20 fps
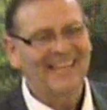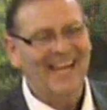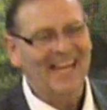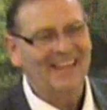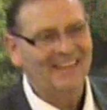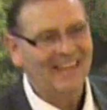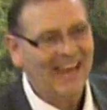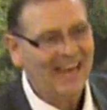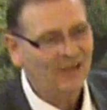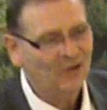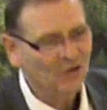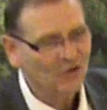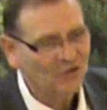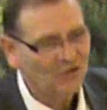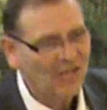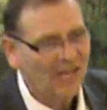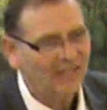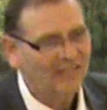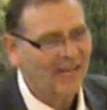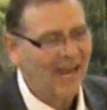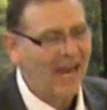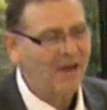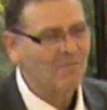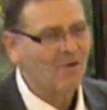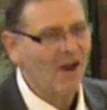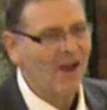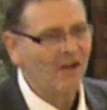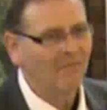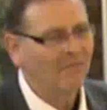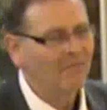And the angel said to
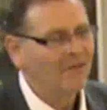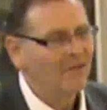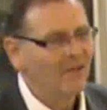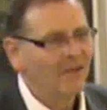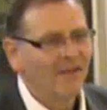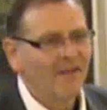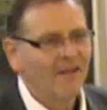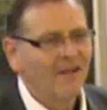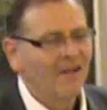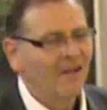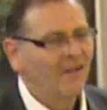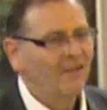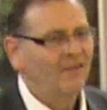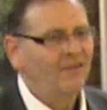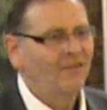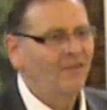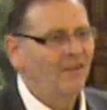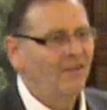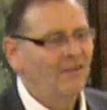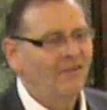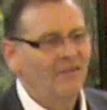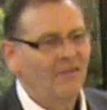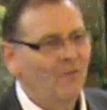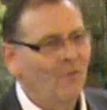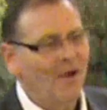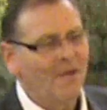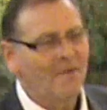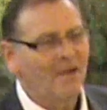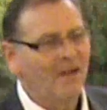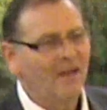Abraham,
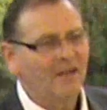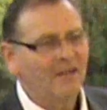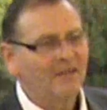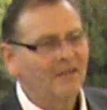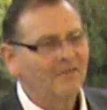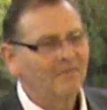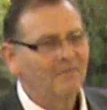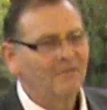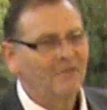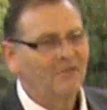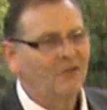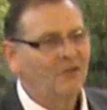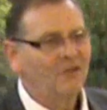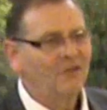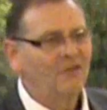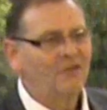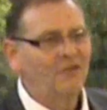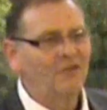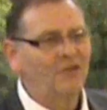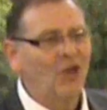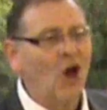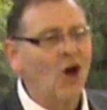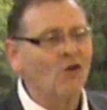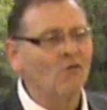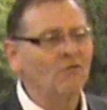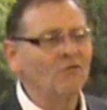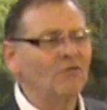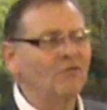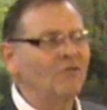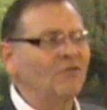wait a minute,
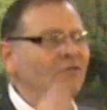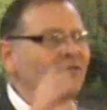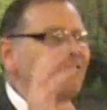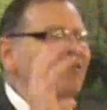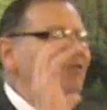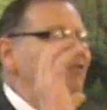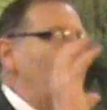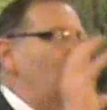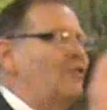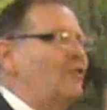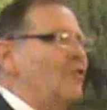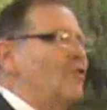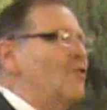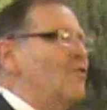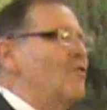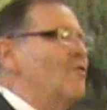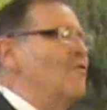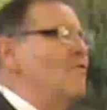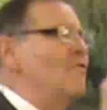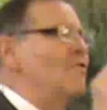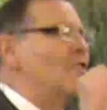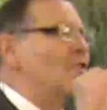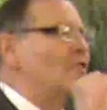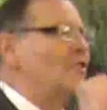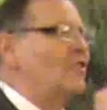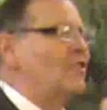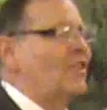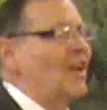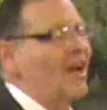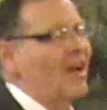don't do your
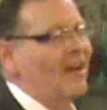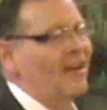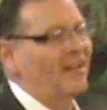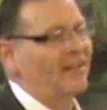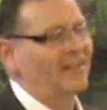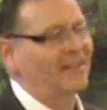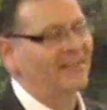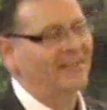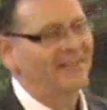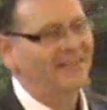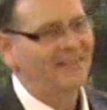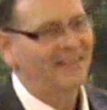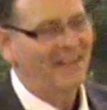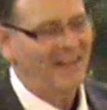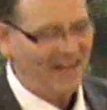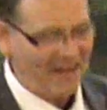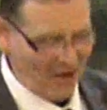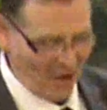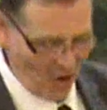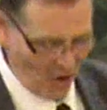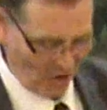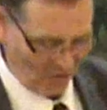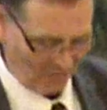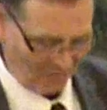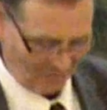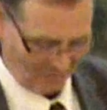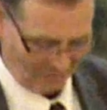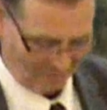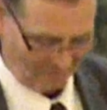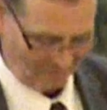son any harm.
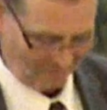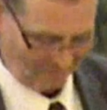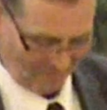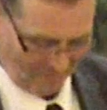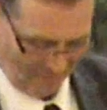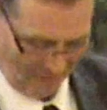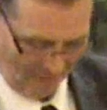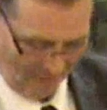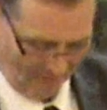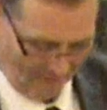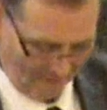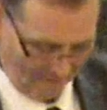That's right.